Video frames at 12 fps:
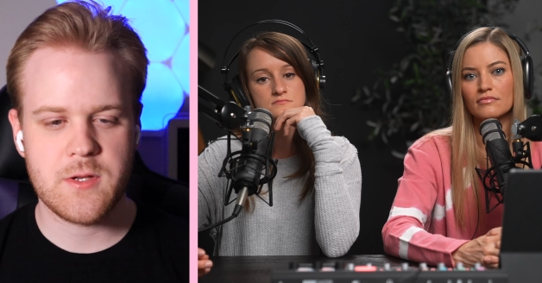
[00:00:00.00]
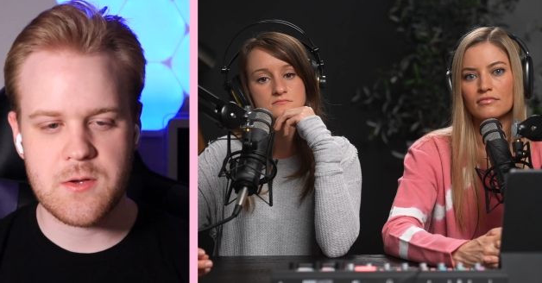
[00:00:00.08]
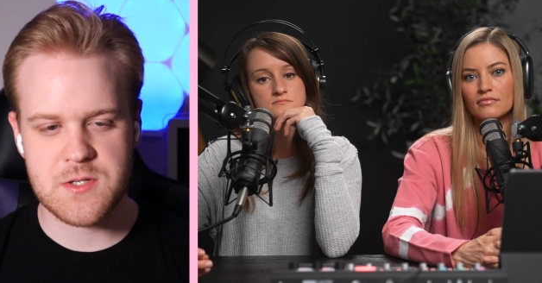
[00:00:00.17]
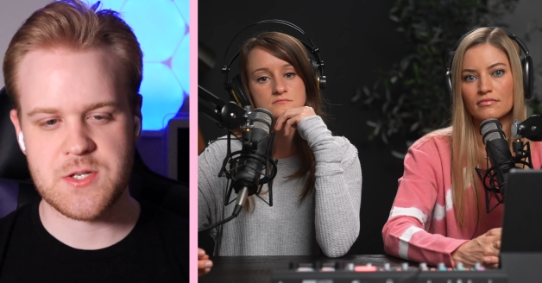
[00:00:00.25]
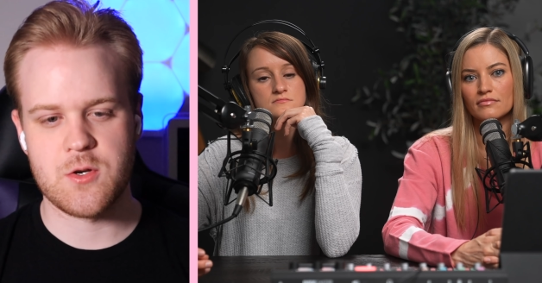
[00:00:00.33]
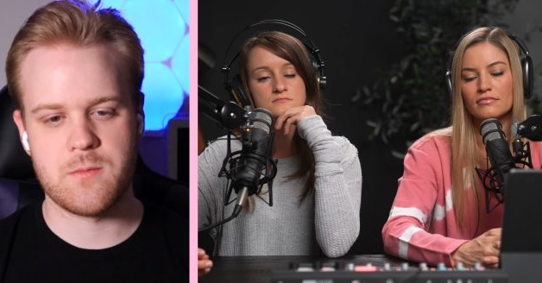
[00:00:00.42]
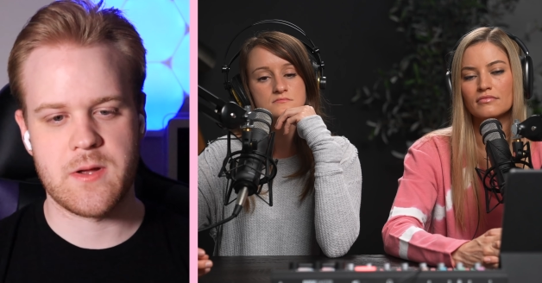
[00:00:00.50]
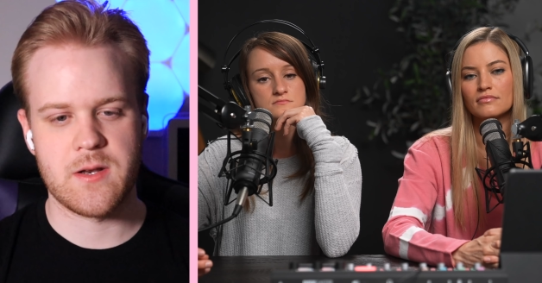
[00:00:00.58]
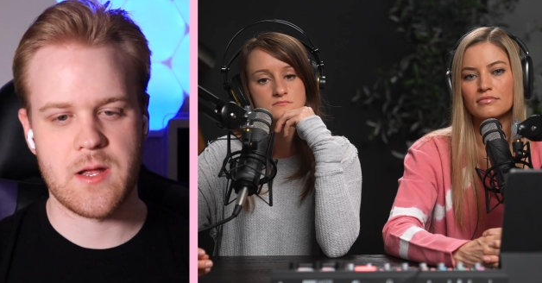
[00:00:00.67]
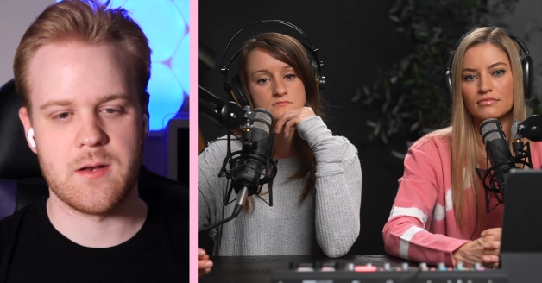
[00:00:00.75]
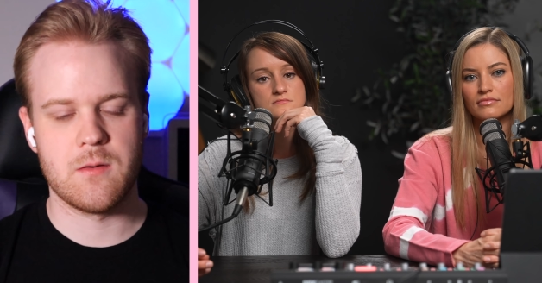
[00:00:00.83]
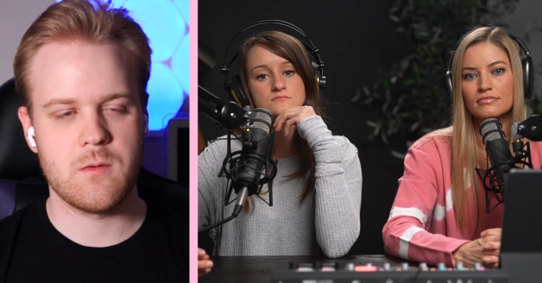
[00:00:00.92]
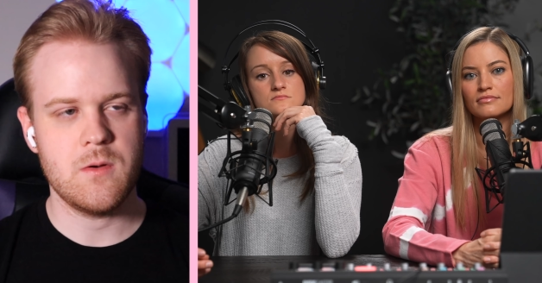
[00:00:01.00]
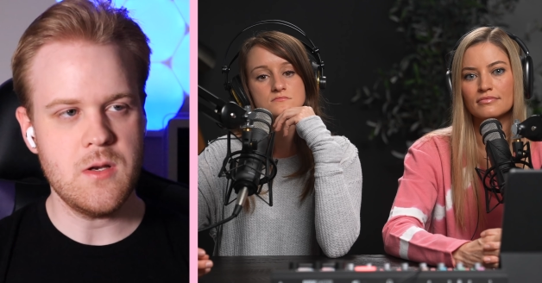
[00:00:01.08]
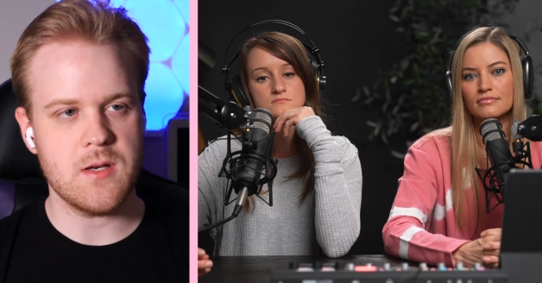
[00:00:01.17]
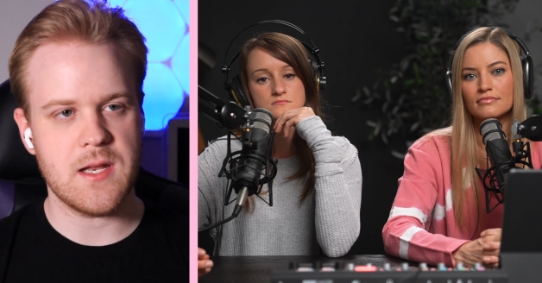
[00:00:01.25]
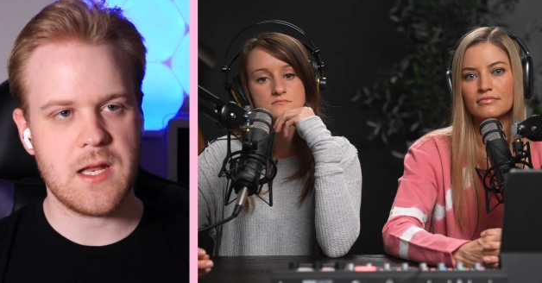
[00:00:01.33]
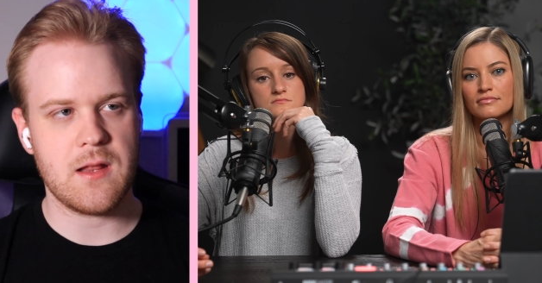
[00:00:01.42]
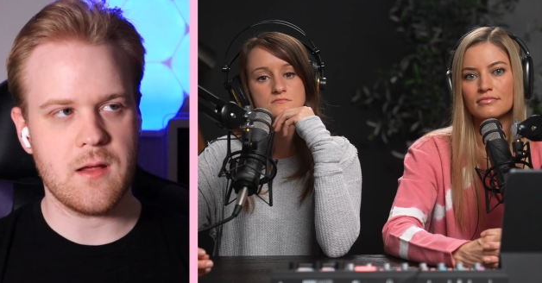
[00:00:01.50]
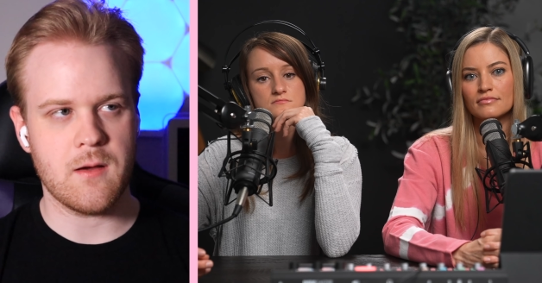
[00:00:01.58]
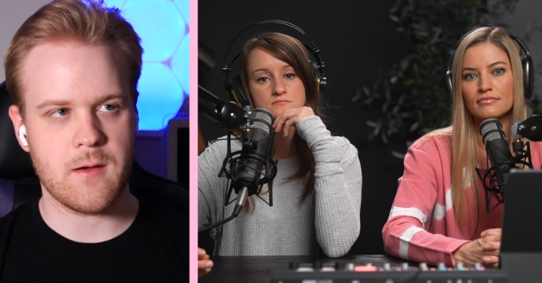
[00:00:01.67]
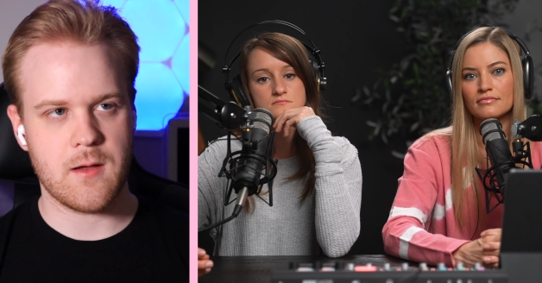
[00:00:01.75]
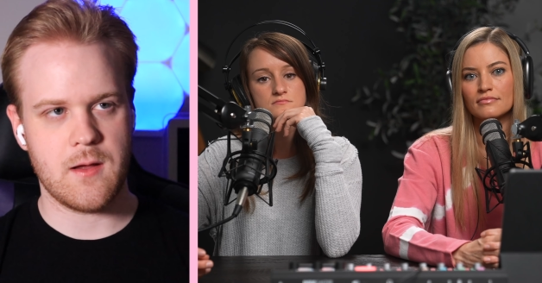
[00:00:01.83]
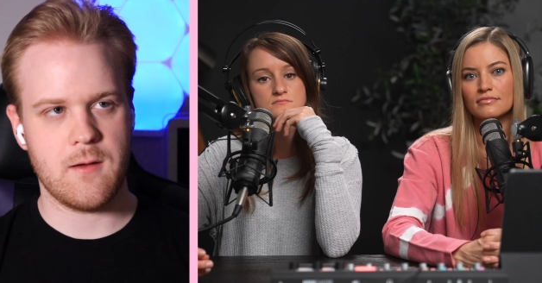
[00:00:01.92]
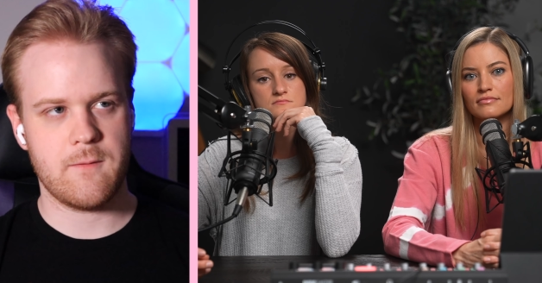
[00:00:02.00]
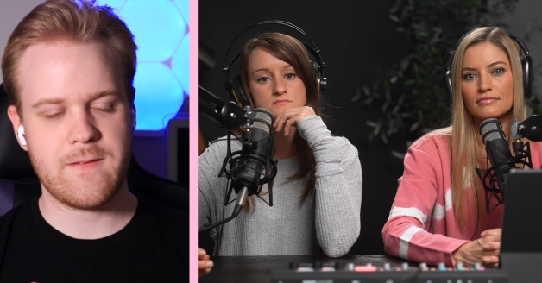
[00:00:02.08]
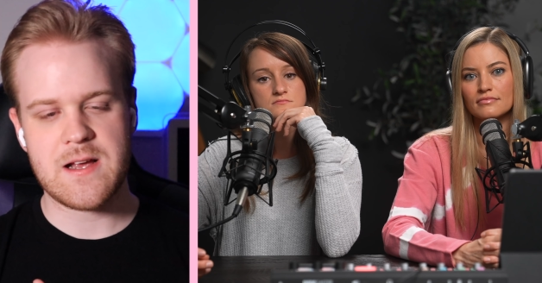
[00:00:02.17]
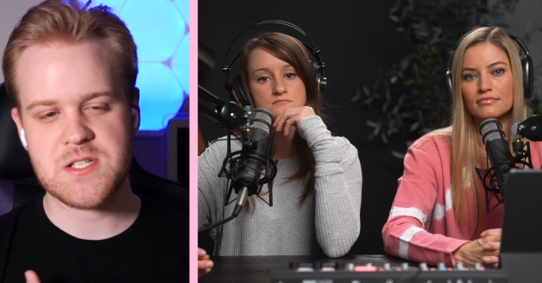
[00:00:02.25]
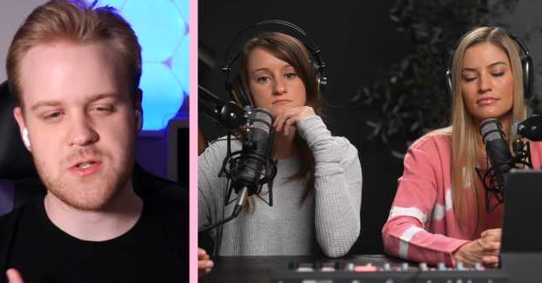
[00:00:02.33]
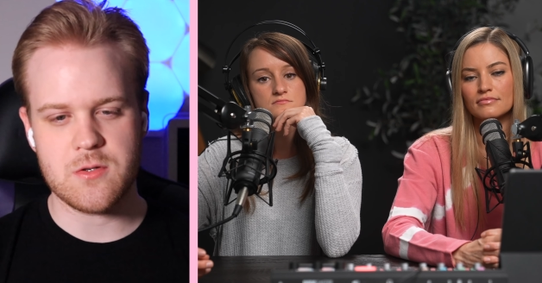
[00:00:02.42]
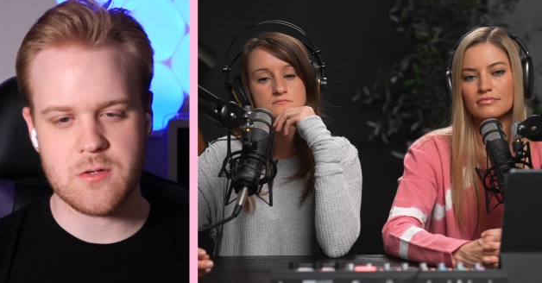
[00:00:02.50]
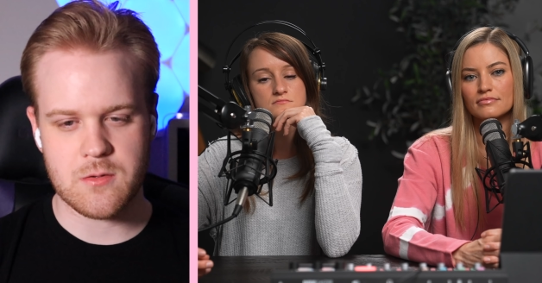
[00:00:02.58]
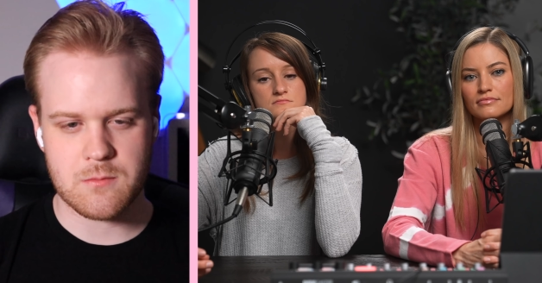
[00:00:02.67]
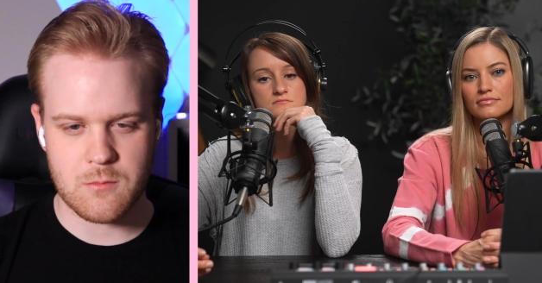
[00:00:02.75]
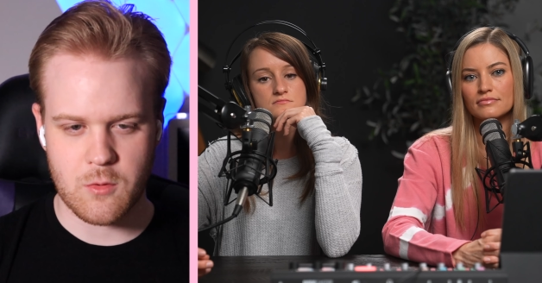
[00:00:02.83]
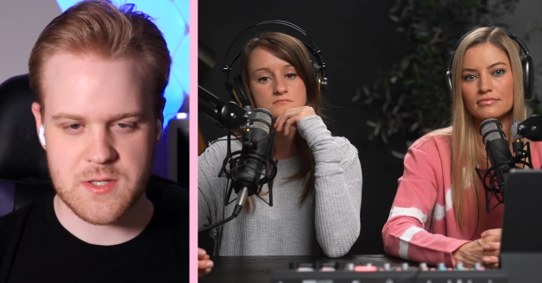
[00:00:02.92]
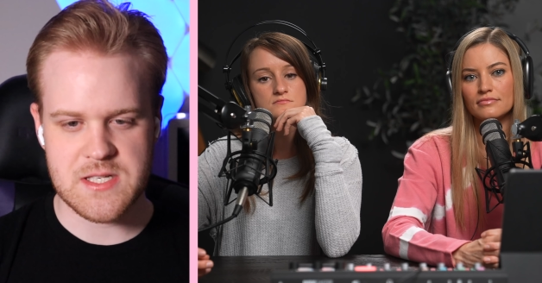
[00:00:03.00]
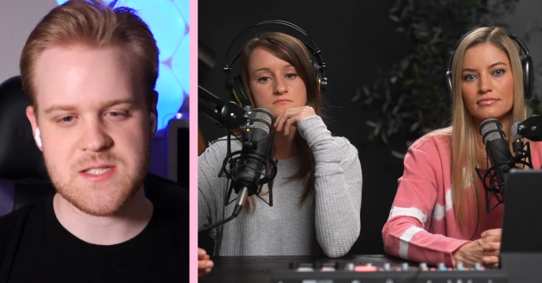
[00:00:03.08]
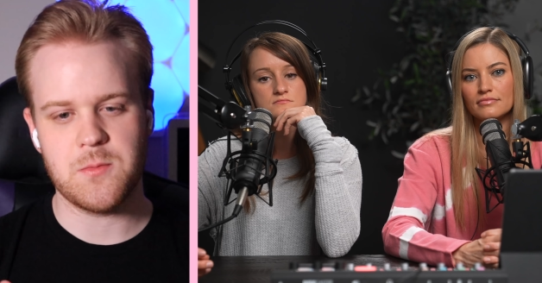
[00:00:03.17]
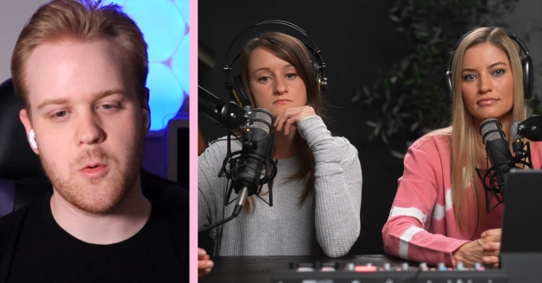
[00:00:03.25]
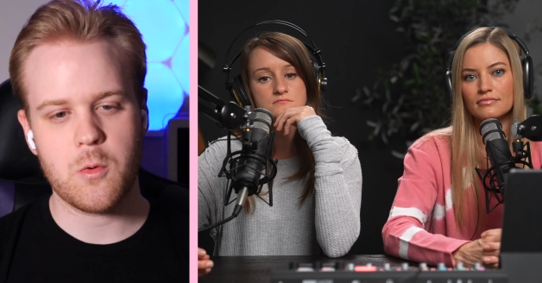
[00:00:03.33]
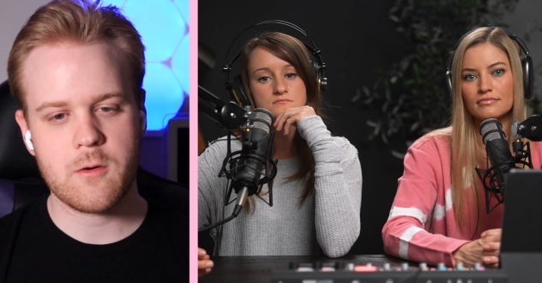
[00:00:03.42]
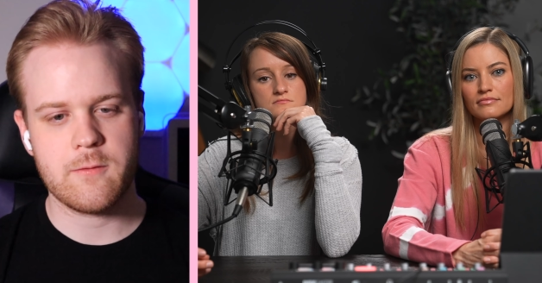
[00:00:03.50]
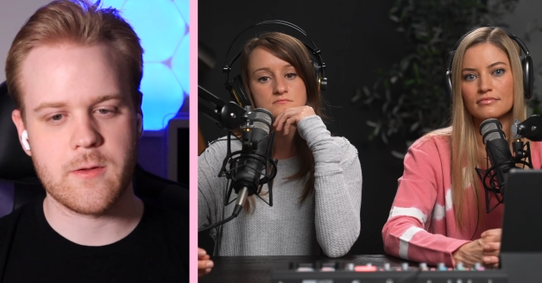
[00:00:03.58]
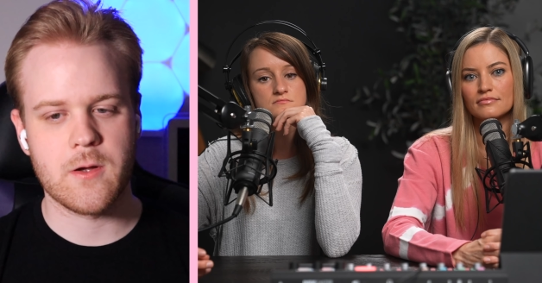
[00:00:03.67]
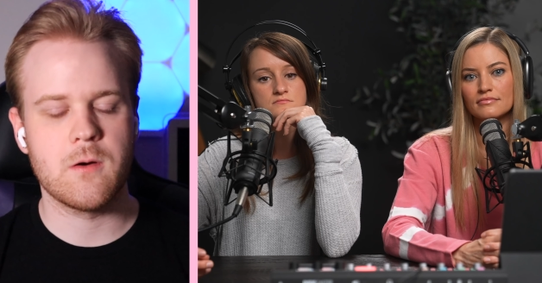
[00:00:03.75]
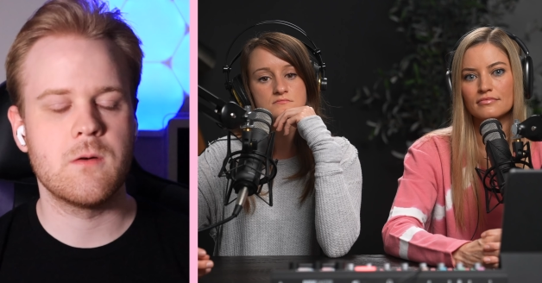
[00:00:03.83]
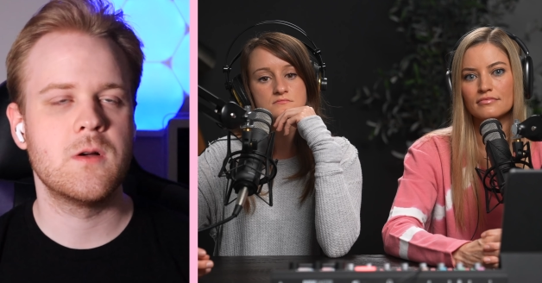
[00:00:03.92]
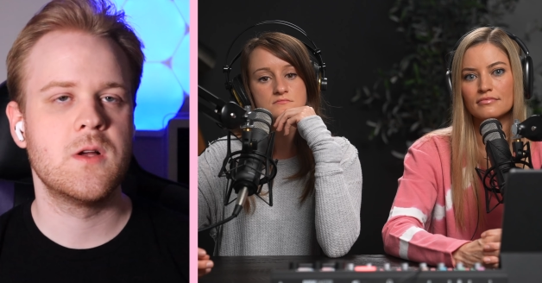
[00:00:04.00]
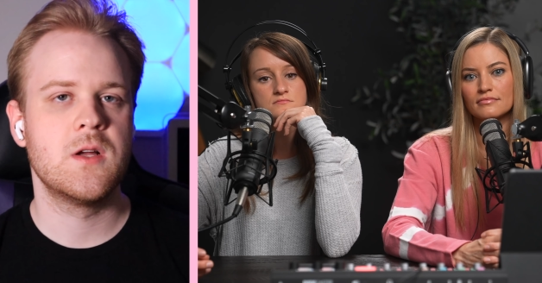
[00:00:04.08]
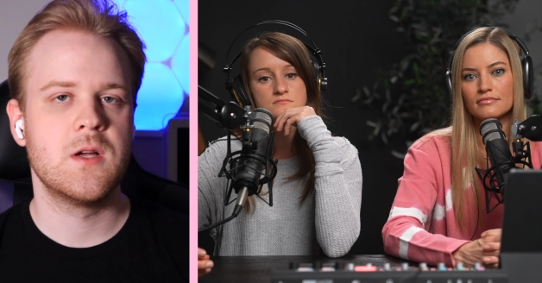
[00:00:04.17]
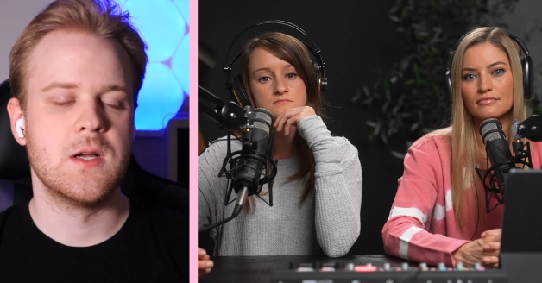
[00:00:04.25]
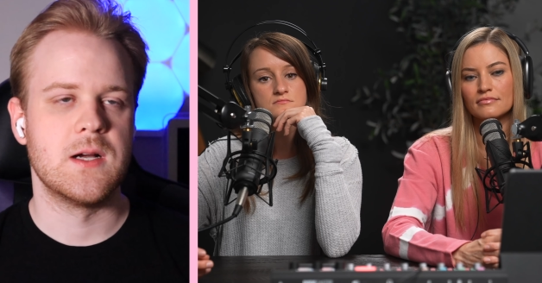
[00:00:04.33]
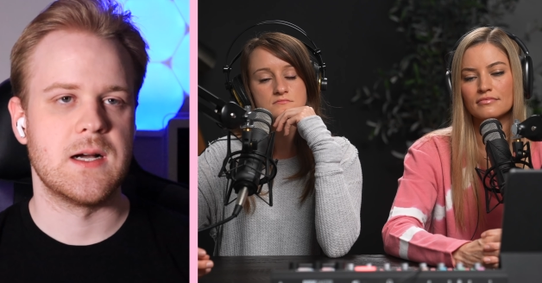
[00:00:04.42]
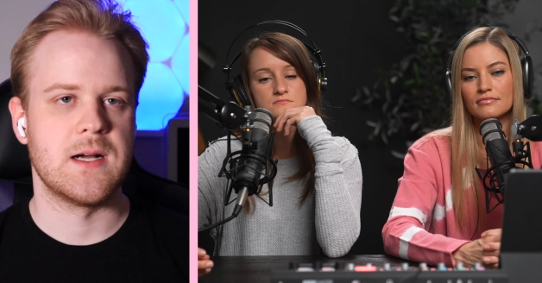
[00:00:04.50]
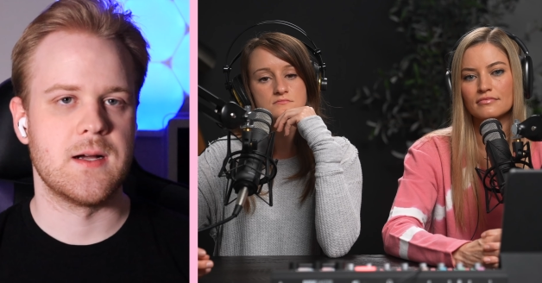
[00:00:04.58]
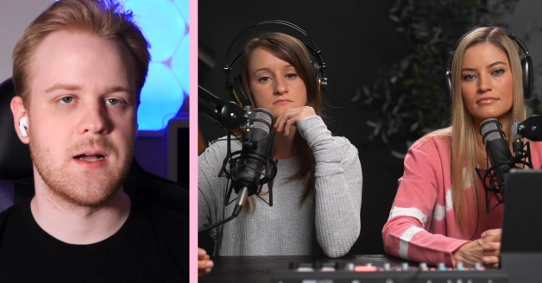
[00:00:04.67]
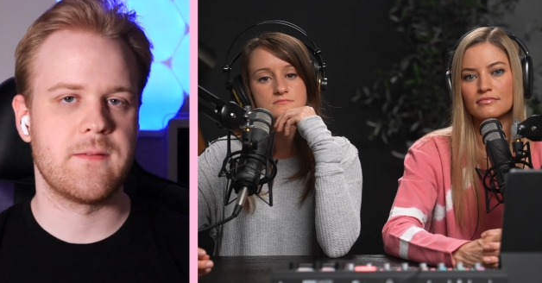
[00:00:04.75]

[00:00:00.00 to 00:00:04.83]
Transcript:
Speaker 1: YouTube and, and needing a faster, more accessible workflow, uh,